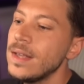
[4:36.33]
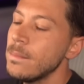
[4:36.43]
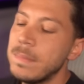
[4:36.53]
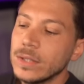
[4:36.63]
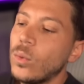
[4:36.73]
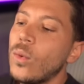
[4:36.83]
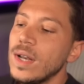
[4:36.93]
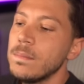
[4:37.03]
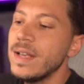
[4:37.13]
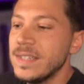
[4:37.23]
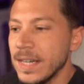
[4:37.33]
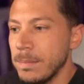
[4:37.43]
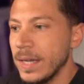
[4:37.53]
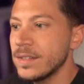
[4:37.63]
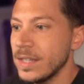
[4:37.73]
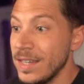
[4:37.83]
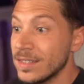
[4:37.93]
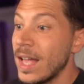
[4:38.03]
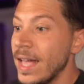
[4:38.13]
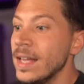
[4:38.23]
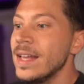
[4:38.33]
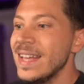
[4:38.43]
but all it basically means is, hey,